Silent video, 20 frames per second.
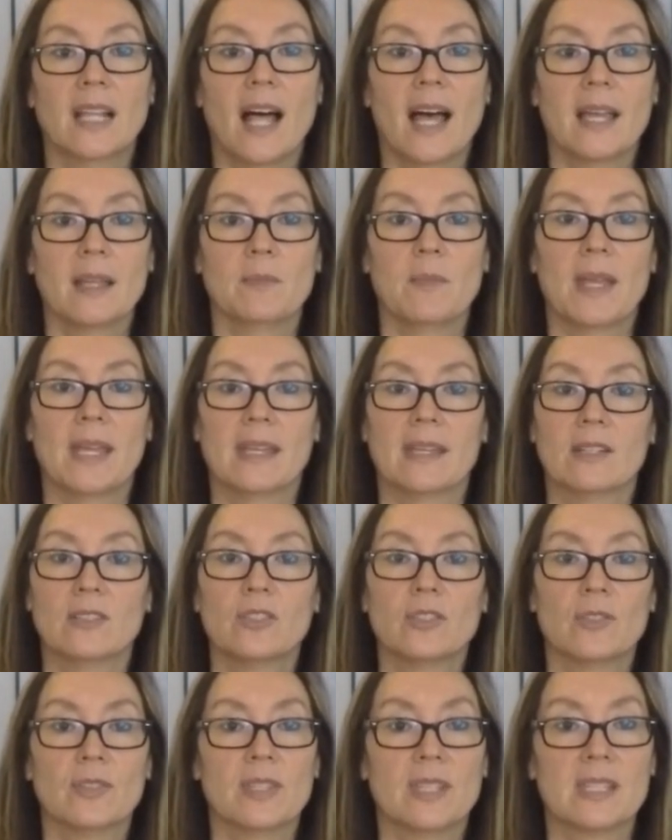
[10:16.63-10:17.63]
light may
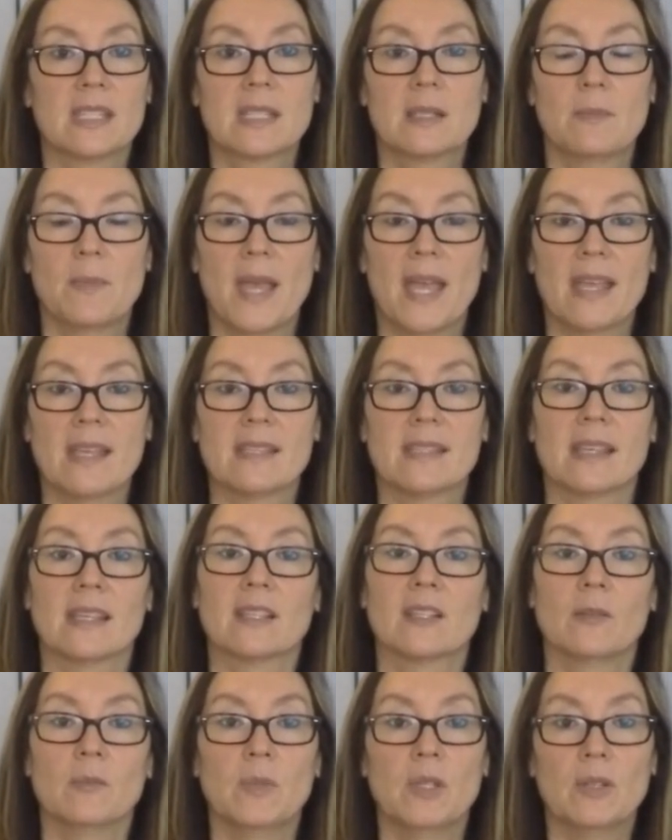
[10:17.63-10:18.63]
enter this space
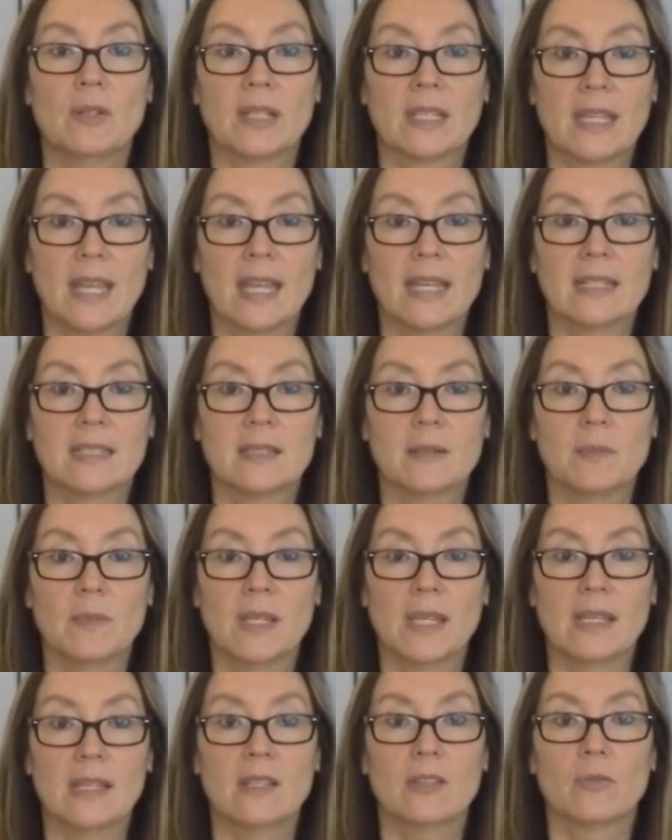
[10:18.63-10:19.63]
and communicate to
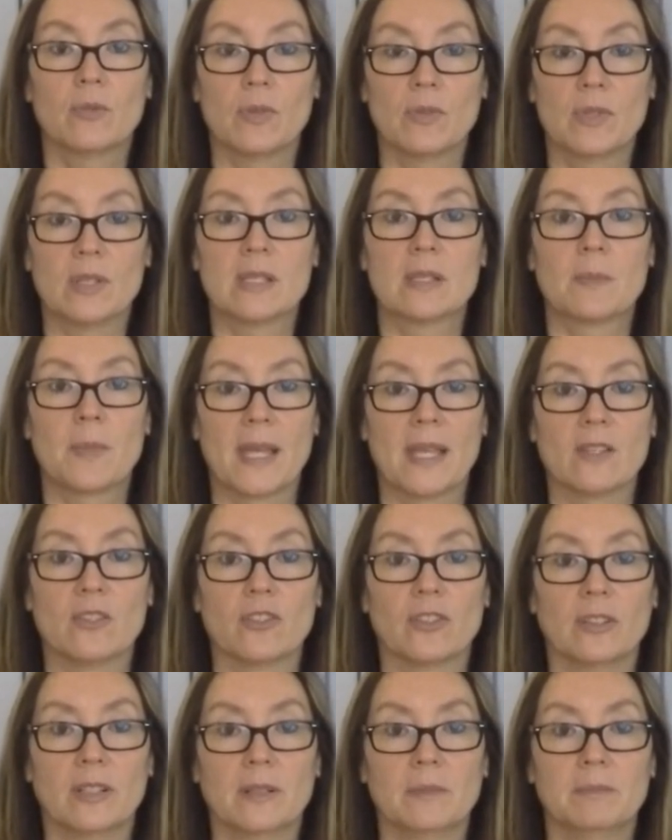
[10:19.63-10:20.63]
me through this
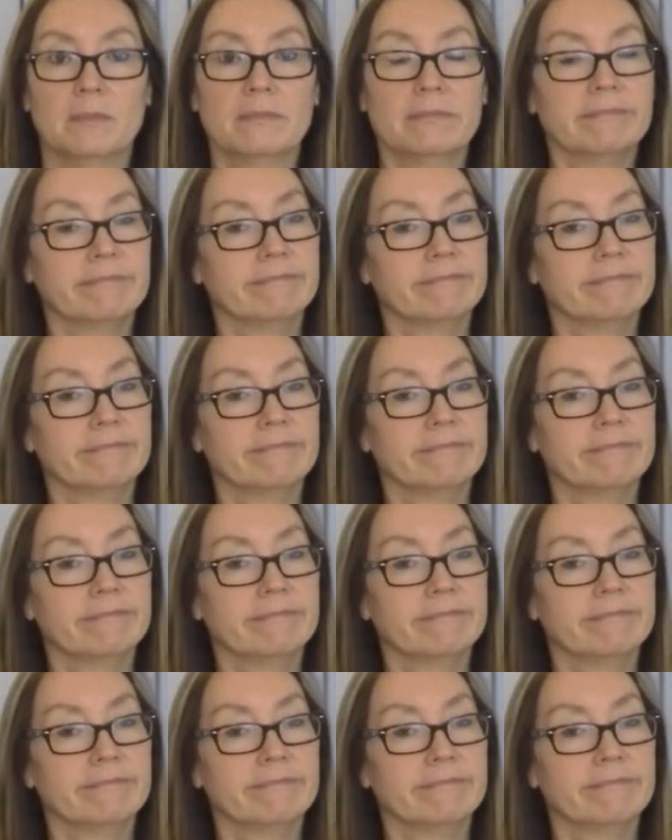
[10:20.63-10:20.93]
pendulum.